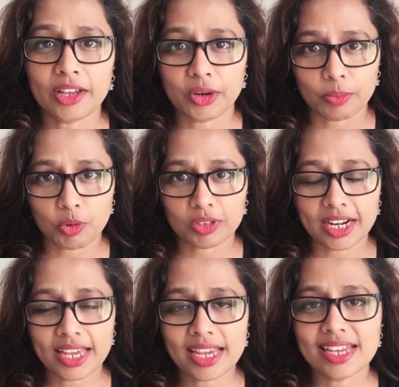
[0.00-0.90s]

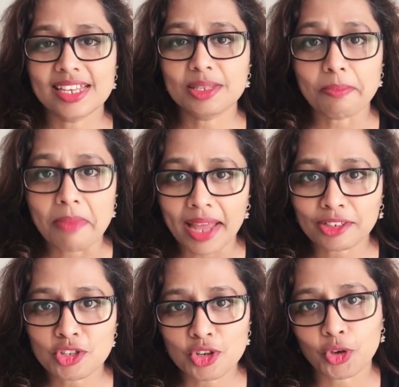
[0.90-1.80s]
remotely is
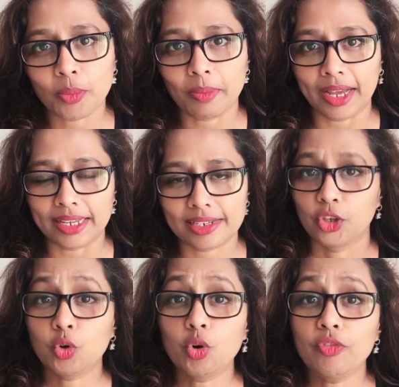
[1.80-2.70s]
managing your mind.
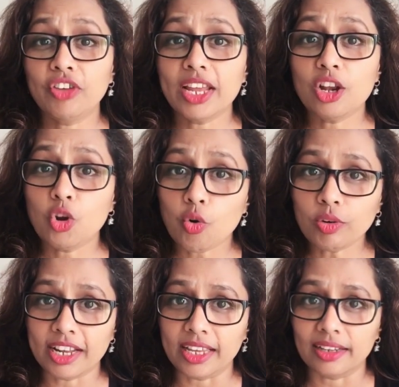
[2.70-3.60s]
You could feel
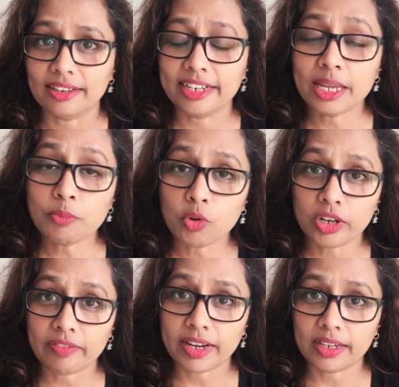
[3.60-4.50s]
lonely,
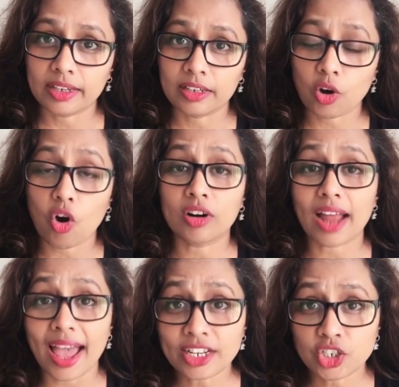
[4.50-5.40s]
demotivated, or
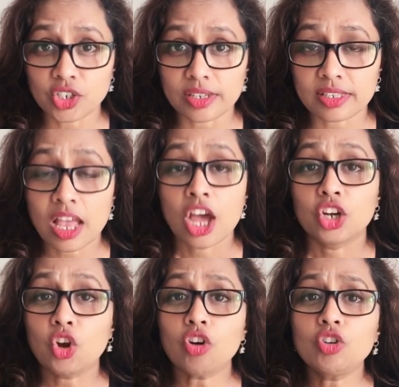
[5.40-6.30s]
anxious,
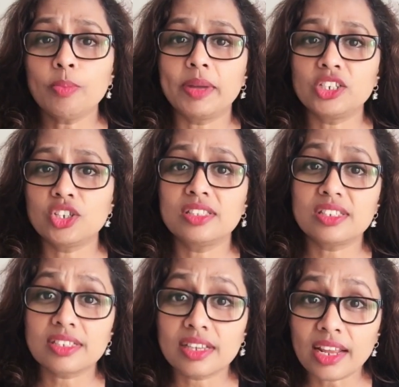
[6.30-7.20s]
not to mention the
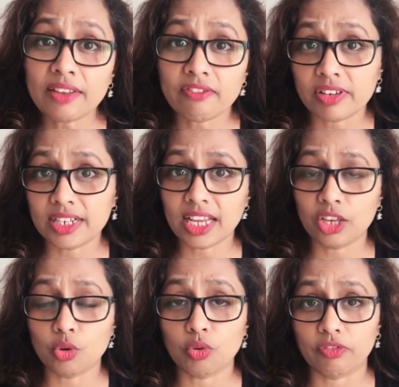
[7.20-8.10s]
screen fatigue
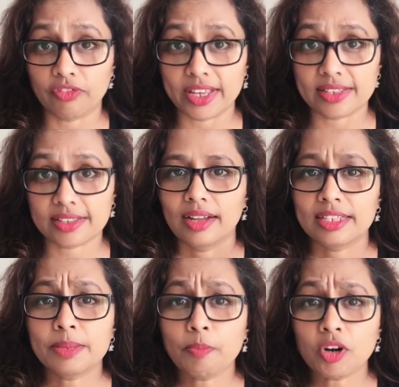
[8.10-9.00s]
you could face.
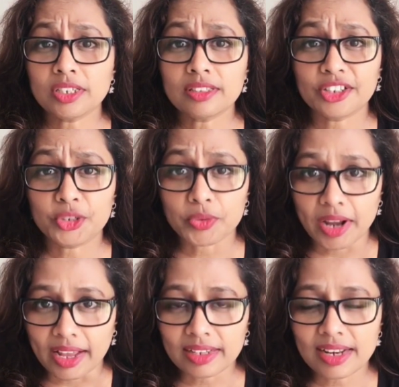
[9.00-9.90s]
It's important that you
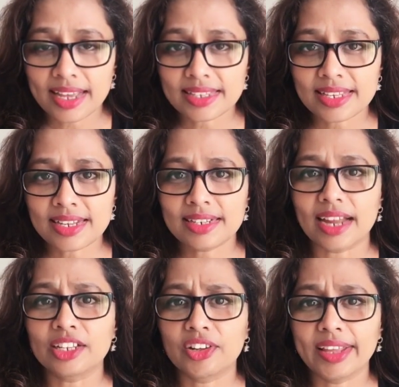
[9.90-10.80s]
recognize it
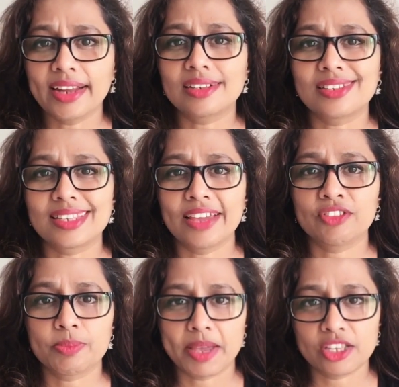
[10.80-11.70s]
and create a safe
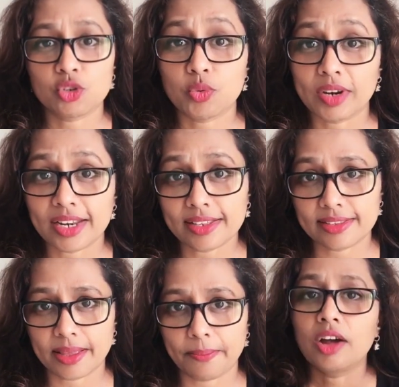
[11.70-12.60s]
space to release
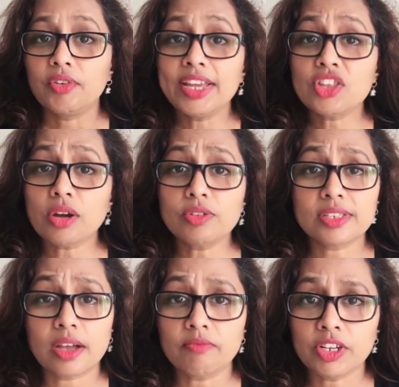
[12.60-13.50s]
them. Reach out to
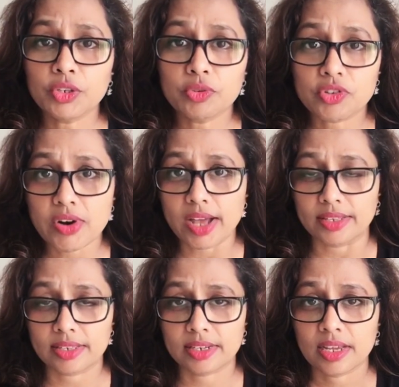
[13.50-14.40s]
someone you
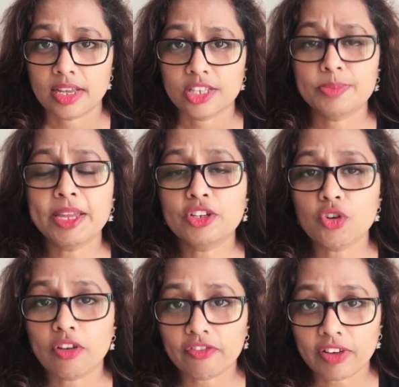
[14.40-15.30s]
trust. Speak to
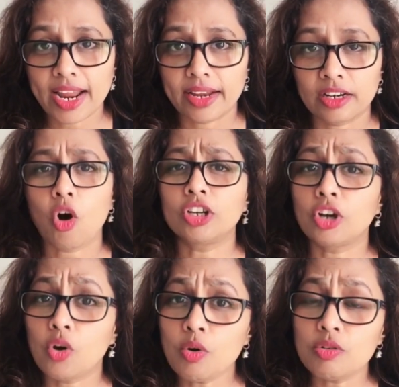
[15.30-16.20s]
your friend or
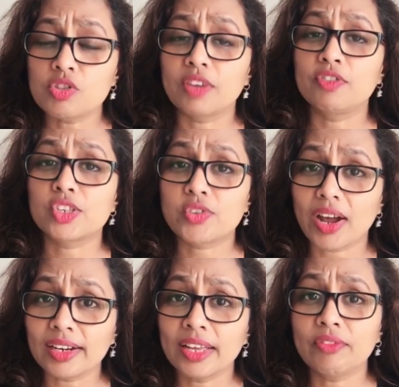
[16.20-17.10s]
a coach if you're
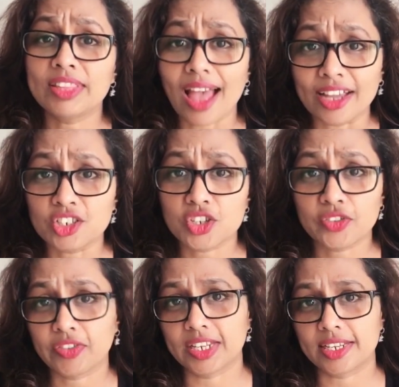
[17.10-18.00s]
struggling with anxious
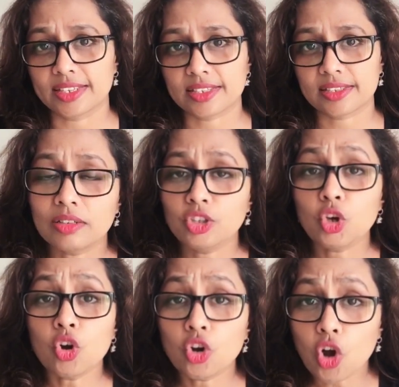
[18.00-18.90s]
feelings.
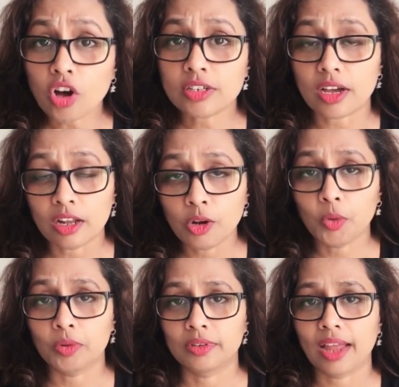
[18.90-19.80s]
You're not
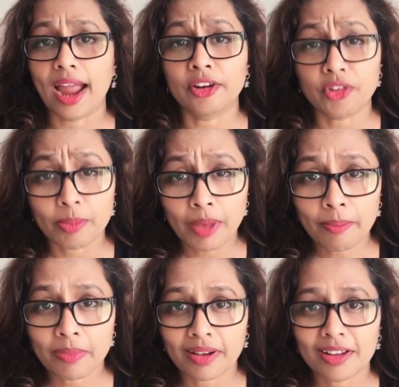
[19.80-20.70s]
alone, and
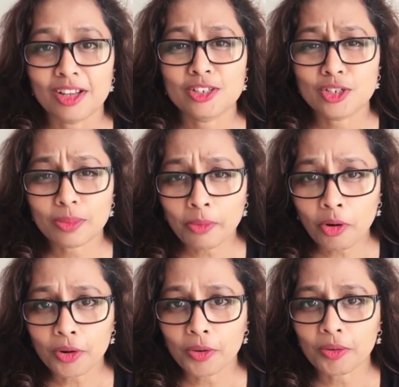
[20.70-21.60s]
remember,
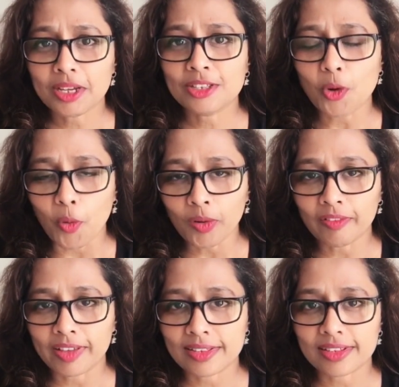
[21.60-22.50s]
tomorrow is
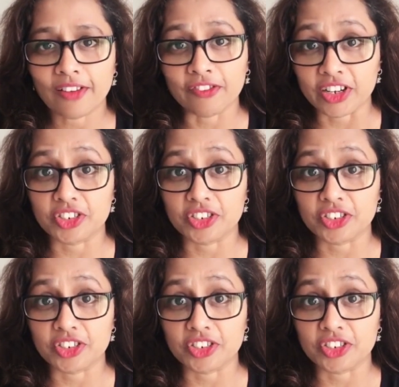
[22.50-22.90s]
always a fresh